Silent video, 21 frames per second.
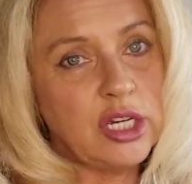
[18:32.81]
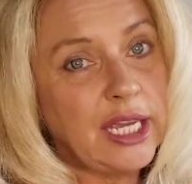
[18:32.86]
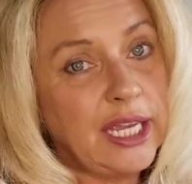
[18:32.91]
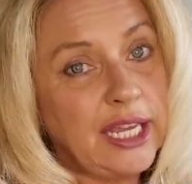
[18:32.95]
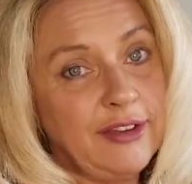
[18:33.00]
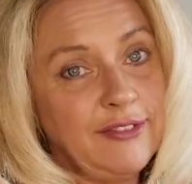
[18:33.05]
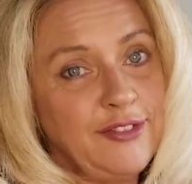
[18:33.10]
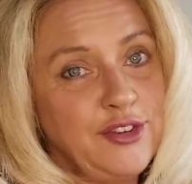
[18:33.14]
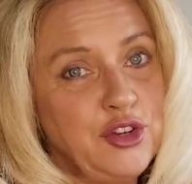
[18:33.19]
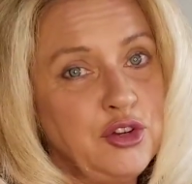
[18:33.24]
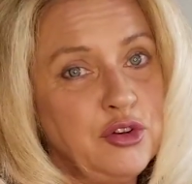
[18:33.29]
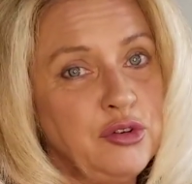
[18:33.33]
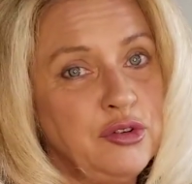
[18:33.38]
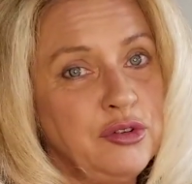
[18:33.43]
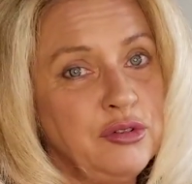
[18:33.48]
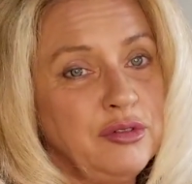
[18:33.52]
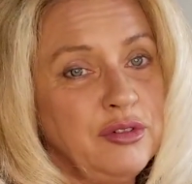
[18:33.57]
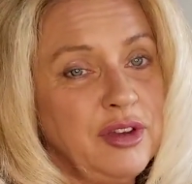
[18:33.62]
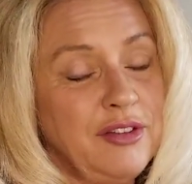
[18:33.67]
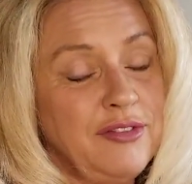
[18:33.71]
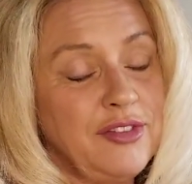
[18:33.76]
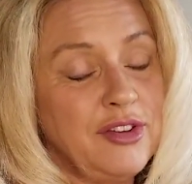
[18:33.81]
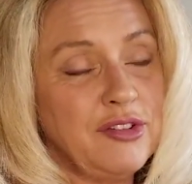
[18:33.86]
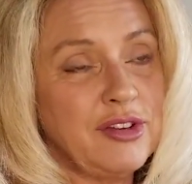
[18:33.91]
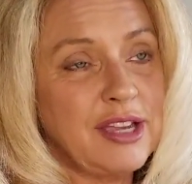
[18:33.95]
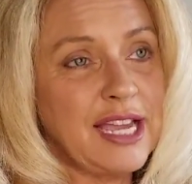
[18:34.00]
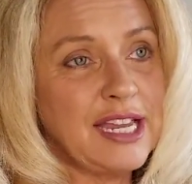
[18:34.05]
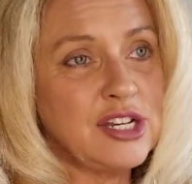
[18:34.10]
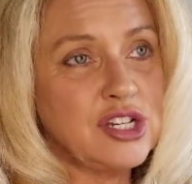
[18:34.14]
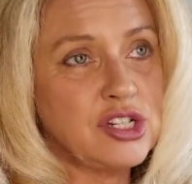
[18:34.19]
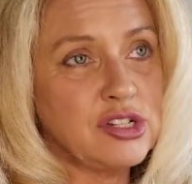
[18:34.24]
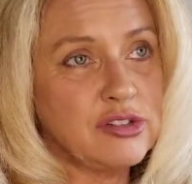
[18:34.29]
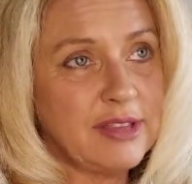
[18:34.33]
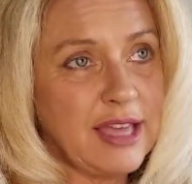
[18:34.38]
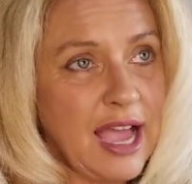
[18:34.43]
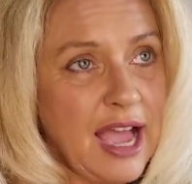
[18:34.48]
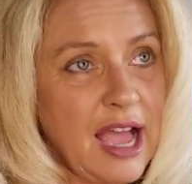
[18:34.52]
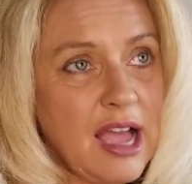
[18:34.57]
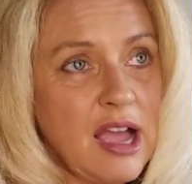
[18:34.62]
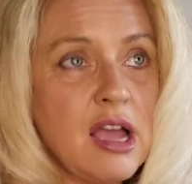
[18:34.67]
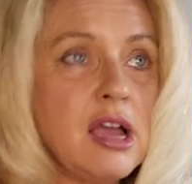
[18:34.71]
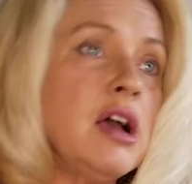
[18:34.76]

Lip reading: if you can do that,